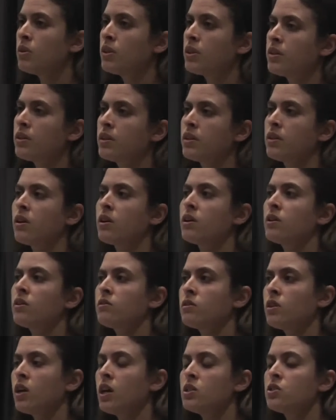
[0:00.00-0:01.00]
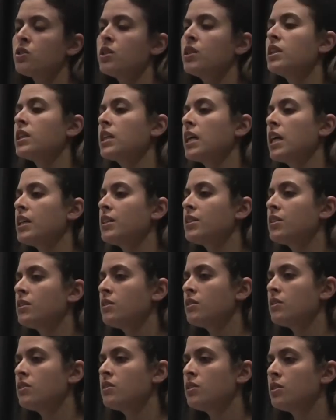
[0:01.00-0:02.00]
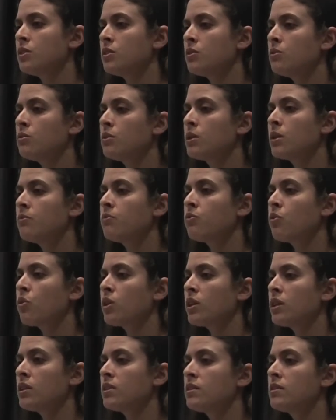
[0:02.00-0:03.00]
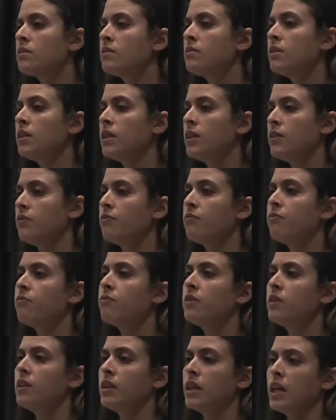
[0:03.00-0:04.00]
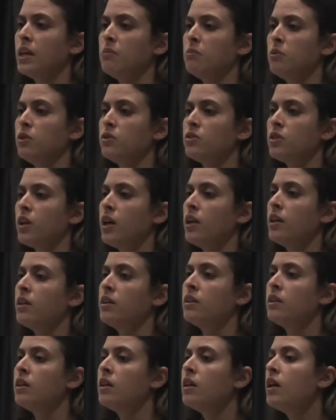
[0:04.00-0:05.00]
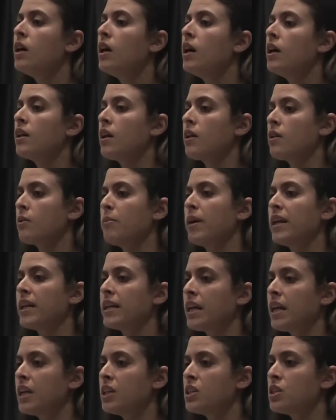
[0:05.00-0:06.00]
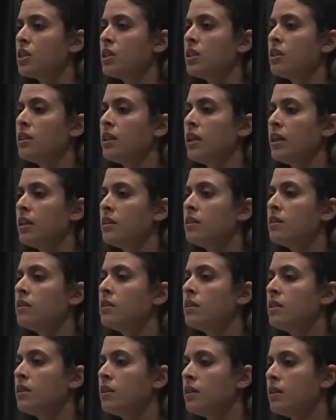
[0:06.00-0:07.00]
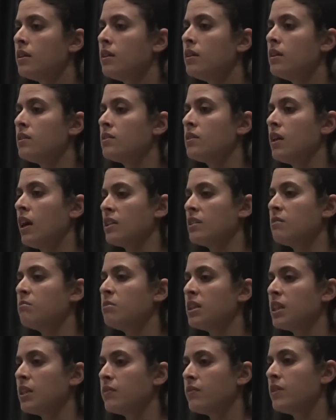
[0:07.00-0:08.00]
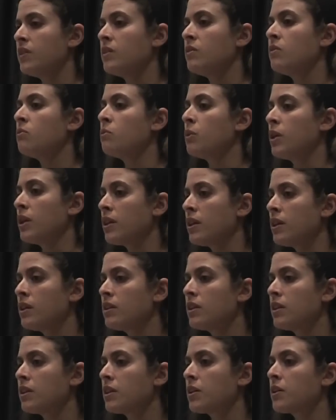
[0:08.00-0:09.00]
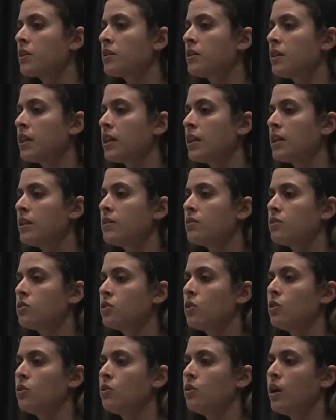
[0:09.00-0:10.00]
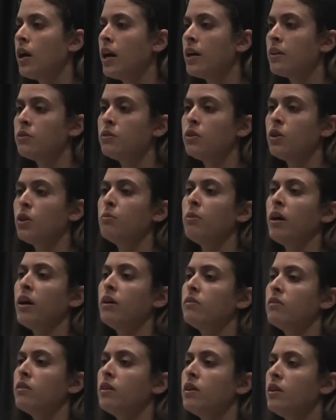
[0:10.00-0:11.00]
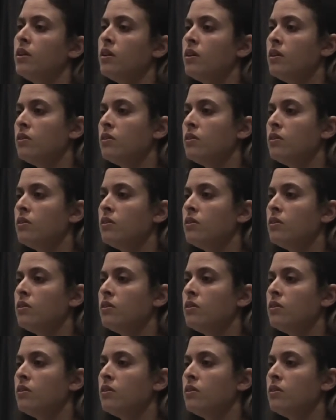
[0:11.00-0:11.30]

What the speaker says: Well, there are contraindications to Comfortis if the animal's on another medication that is not to be given with it concurrently. So I don't know about